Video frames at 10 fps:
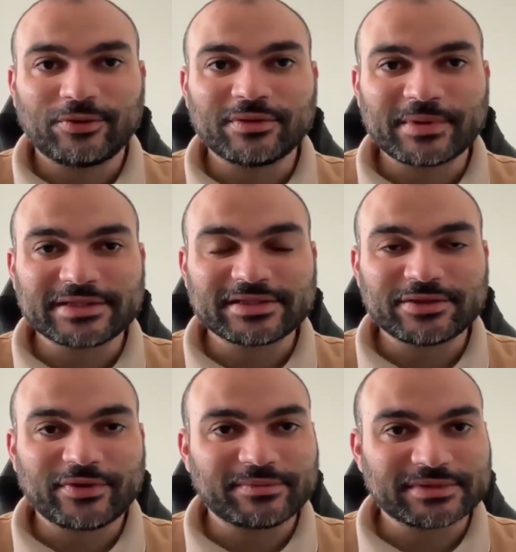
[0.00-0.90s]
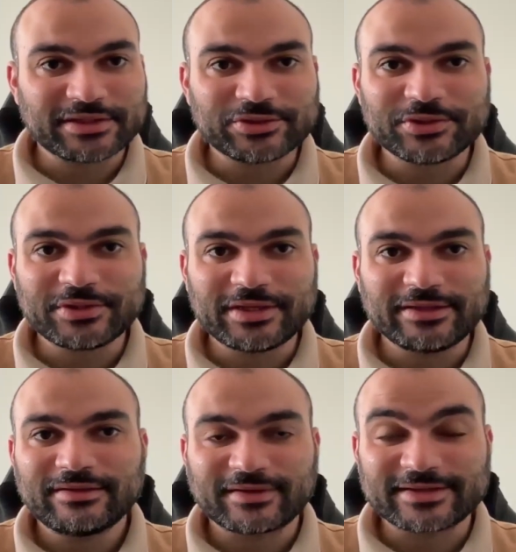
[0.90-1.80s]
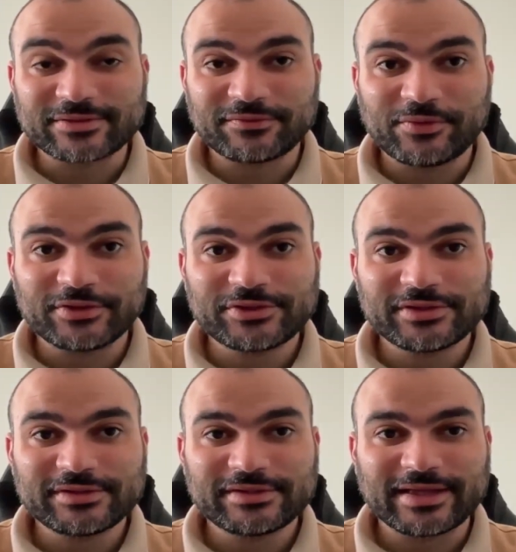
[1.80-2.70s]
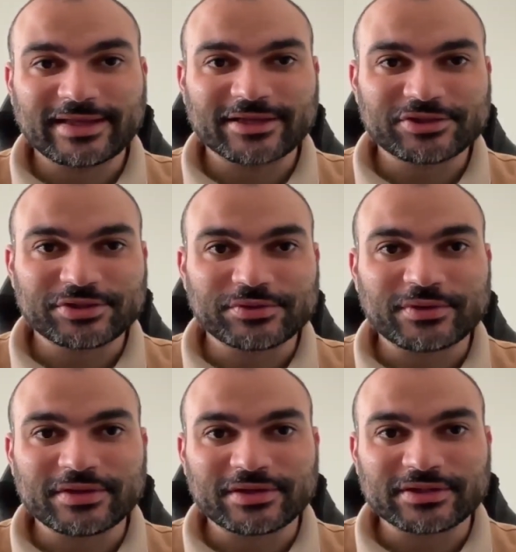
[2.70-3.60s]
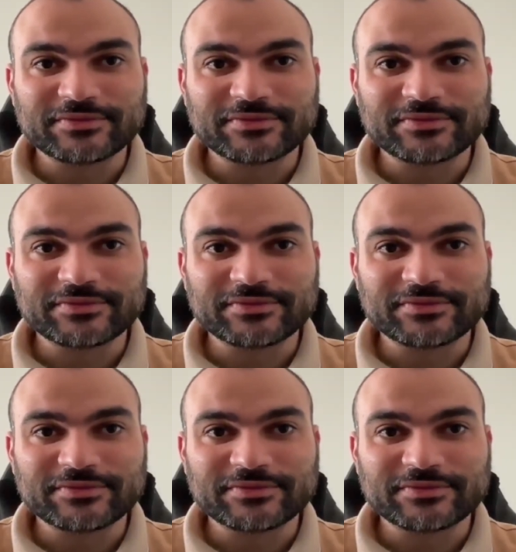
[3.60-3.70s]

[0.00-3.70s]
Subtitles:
All the best in your APC journey. Thanks a lot for watching, and catch you in the next